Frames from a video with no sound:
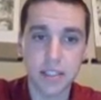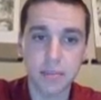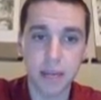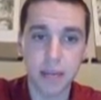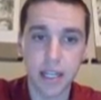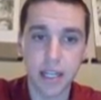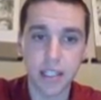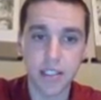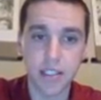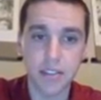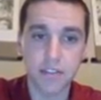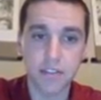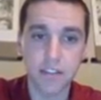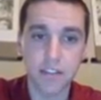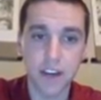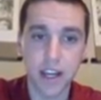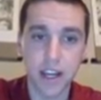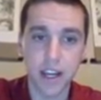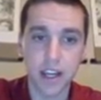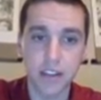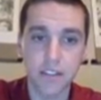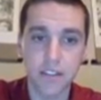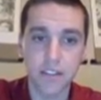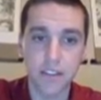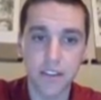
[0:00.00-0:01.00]
minus
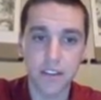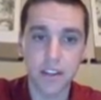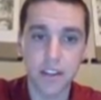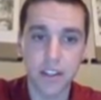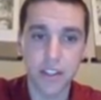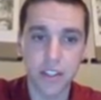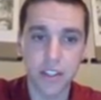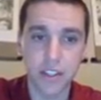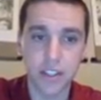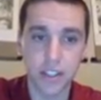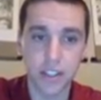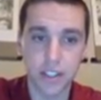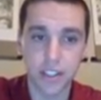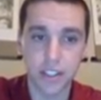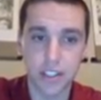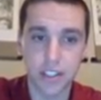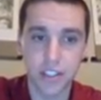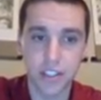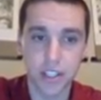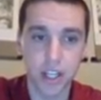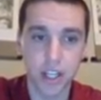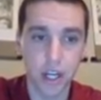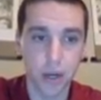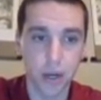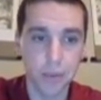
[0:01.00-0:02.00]
5, you're good
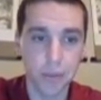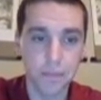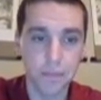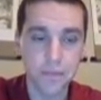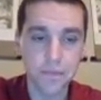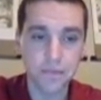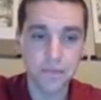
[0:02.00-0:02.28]
to go.